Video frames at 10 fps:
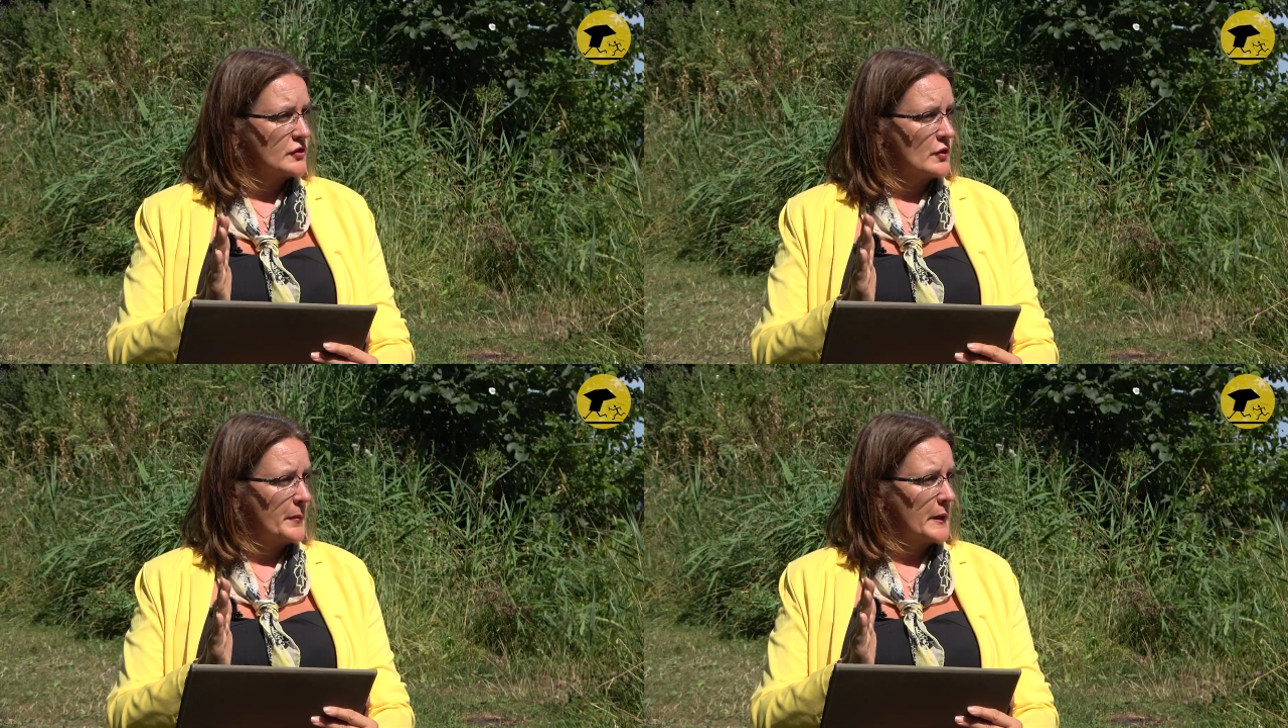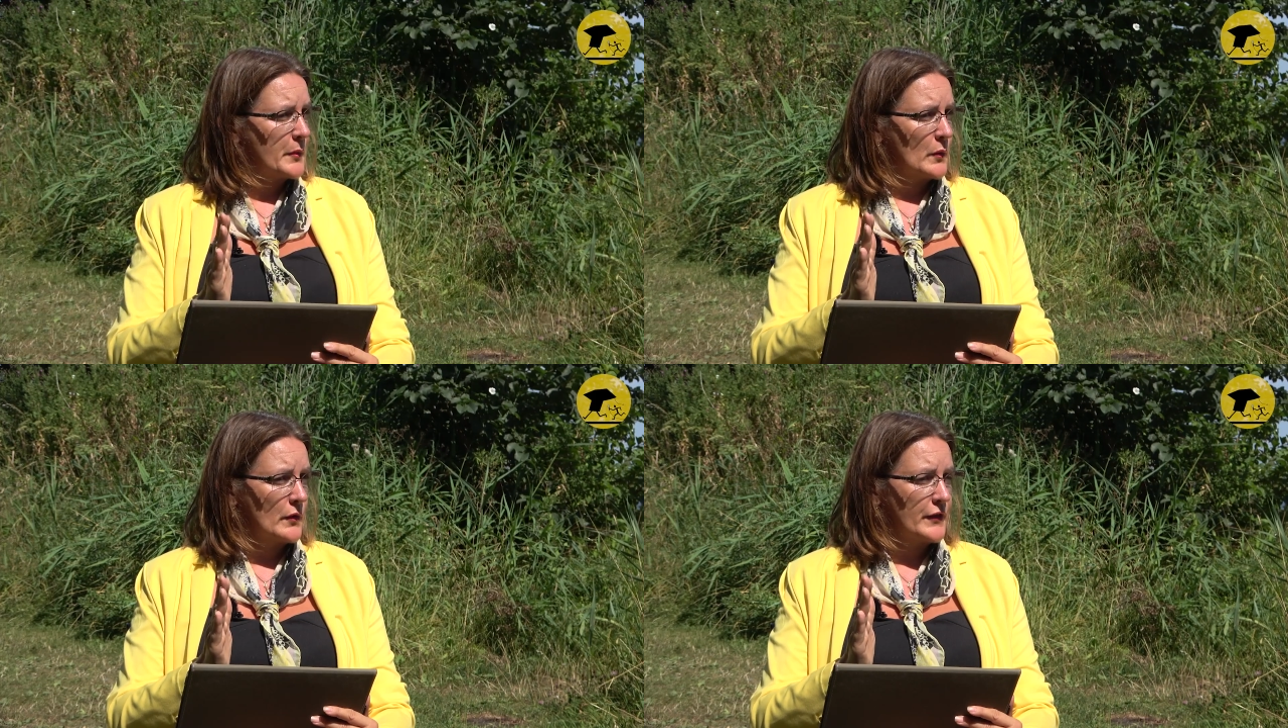some
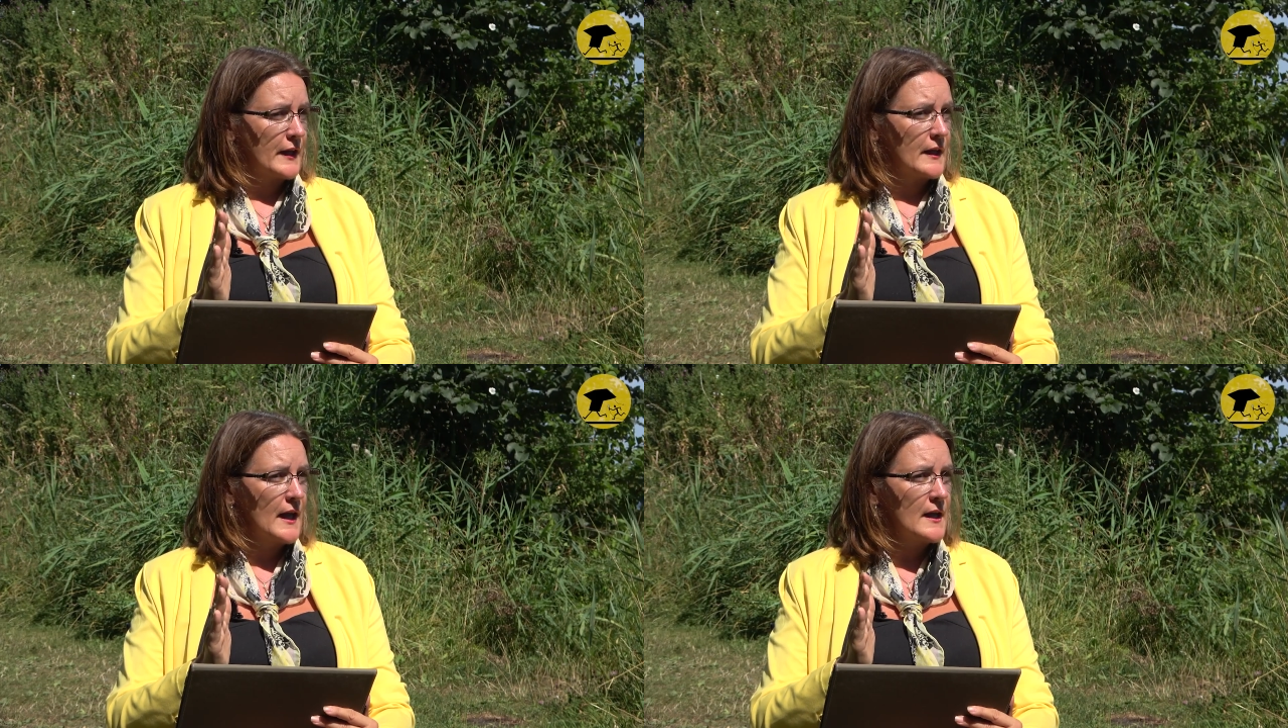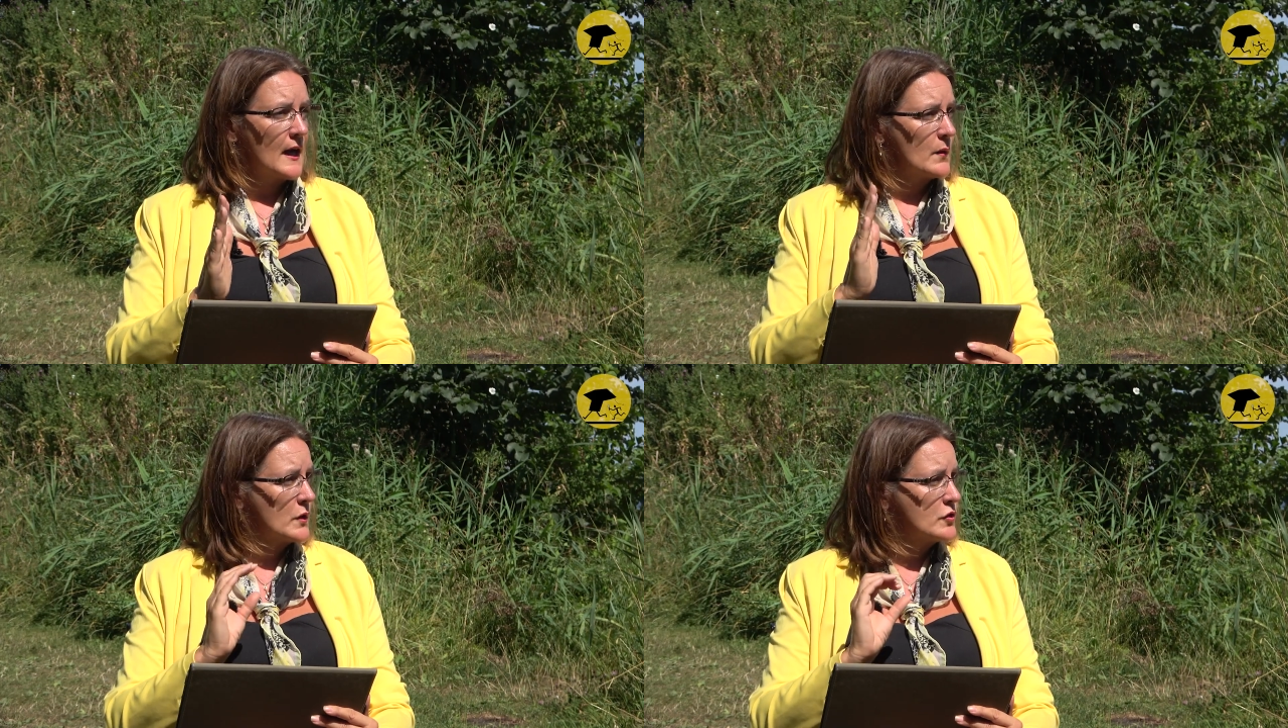people think, hey,
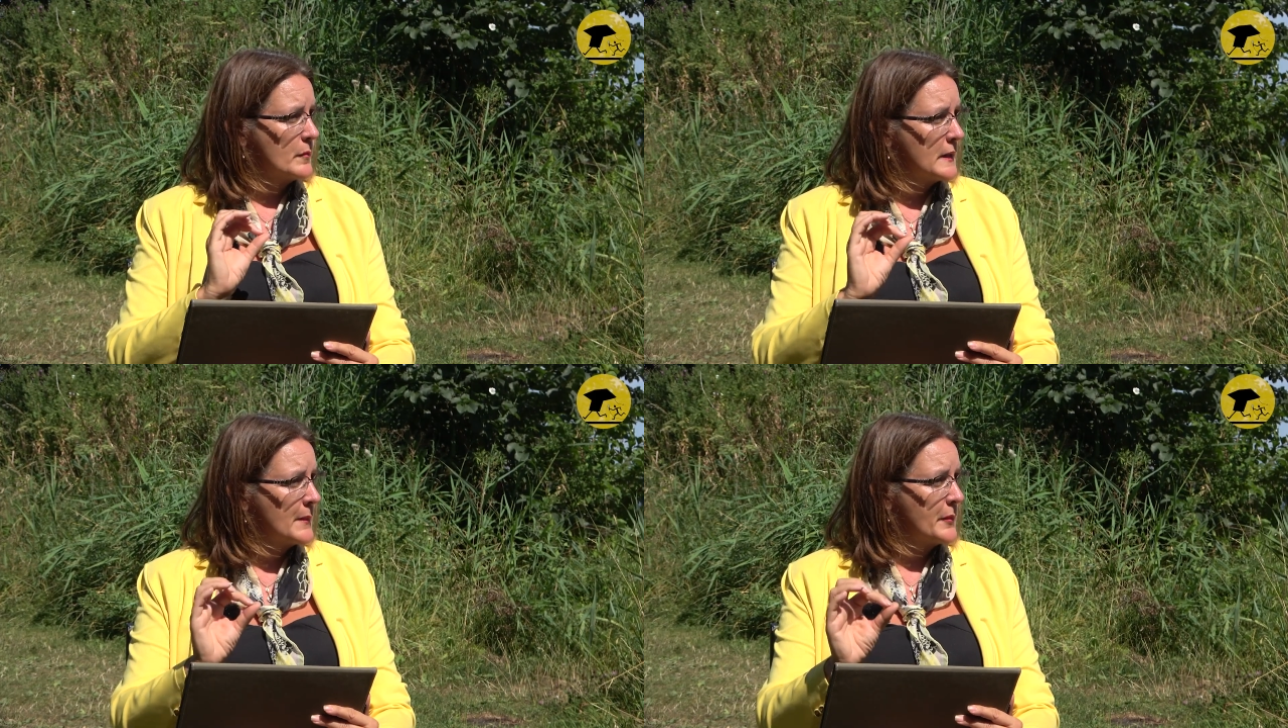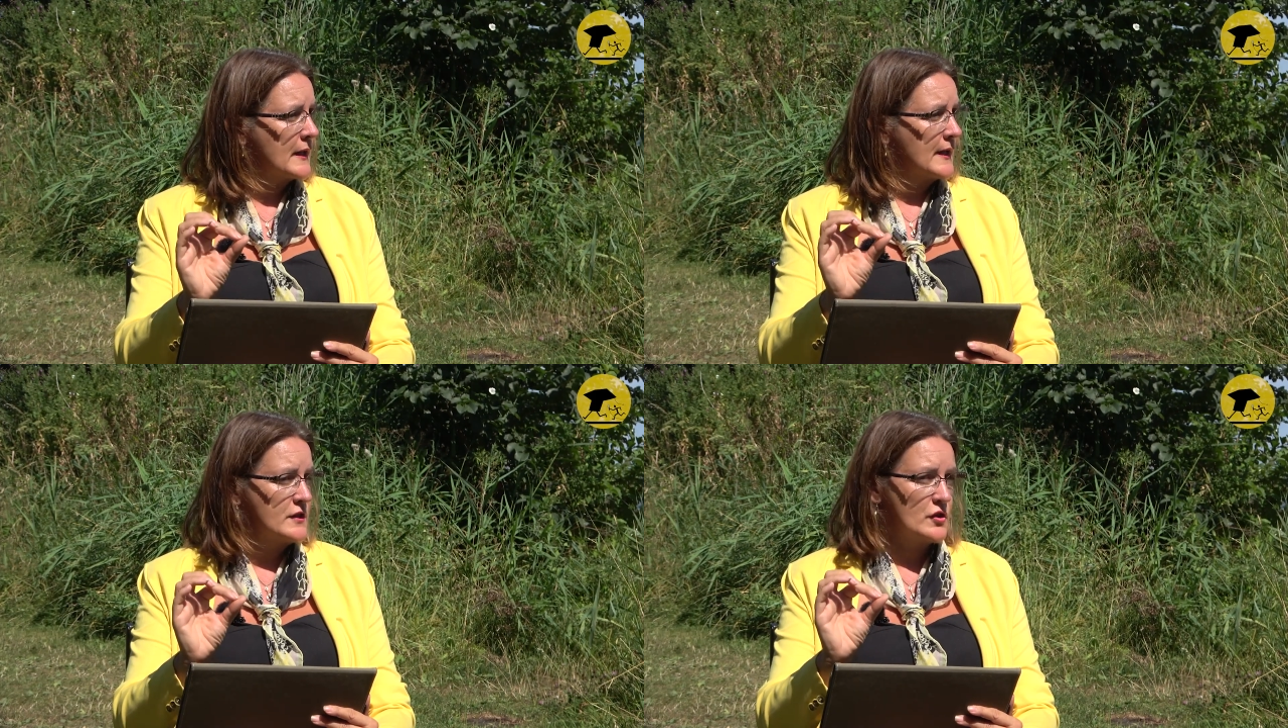I want to
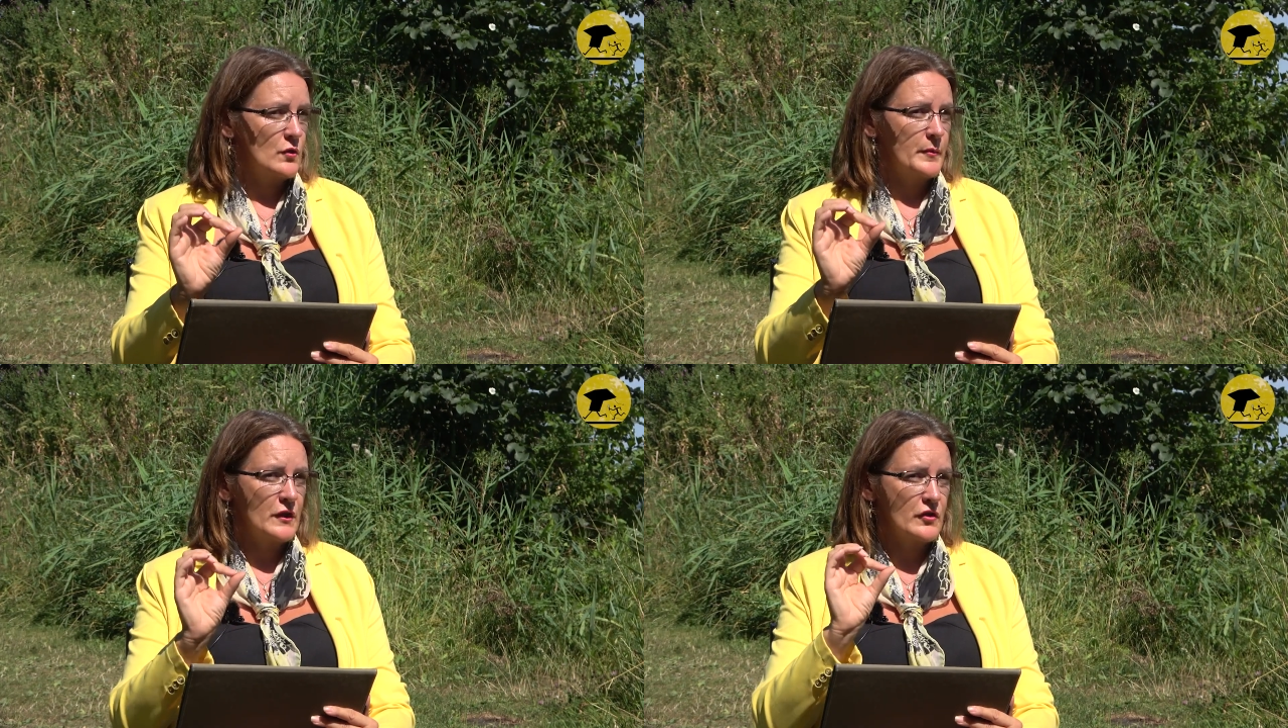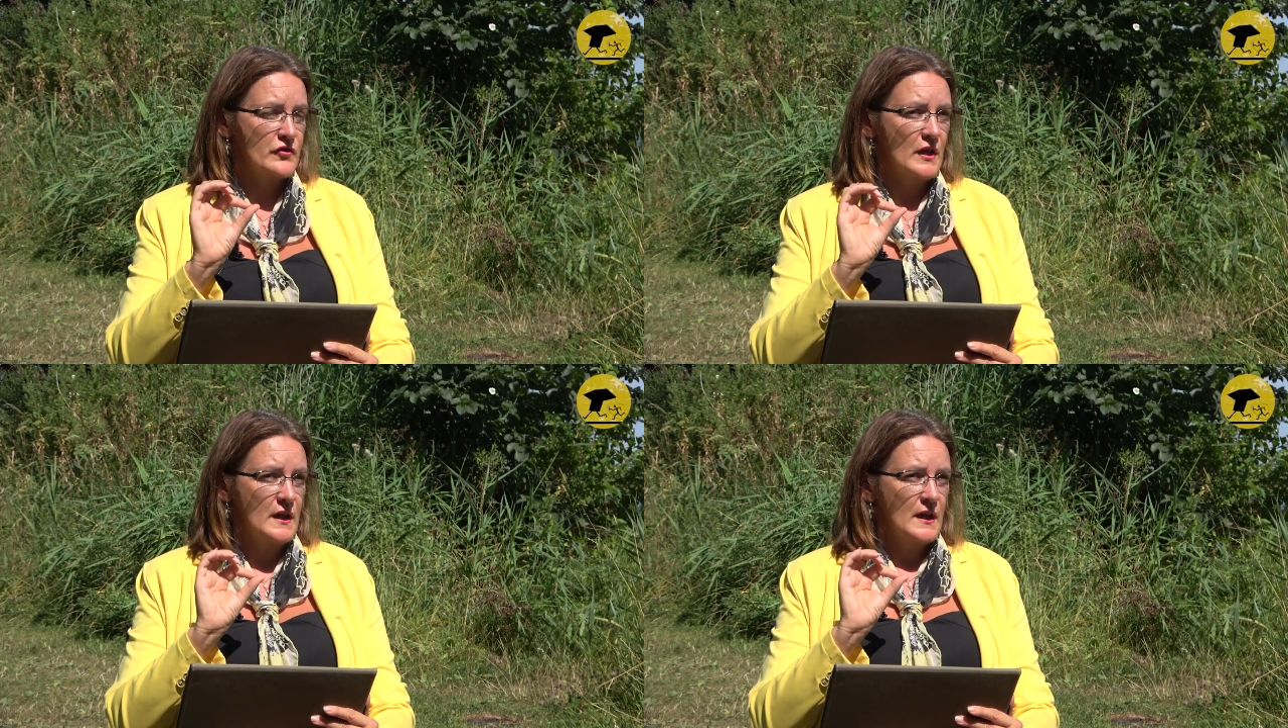manipulate you because